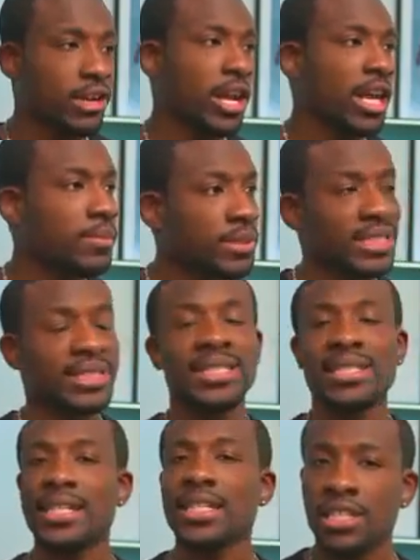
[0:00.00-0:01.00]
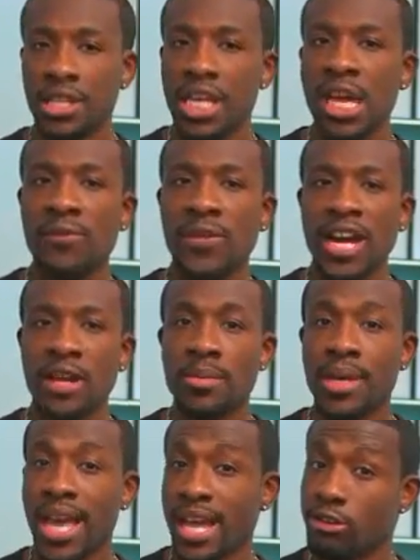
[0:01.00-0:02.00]
that are able to listen into the
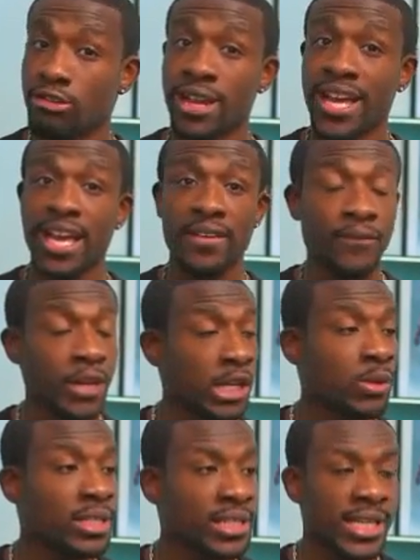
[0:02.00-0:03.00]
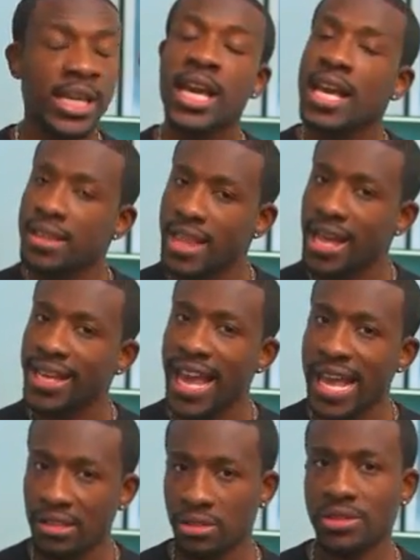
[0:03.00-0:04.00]
environment and create a frequency that
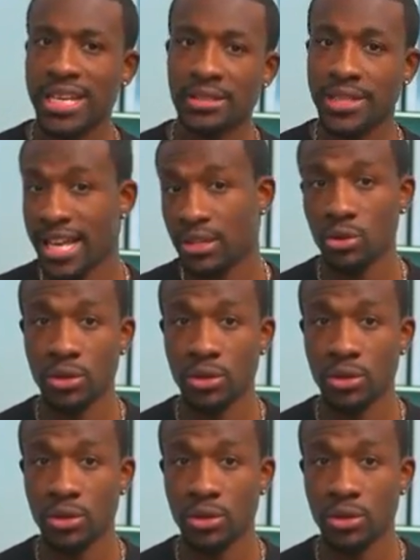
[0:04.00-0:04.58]
cancels out that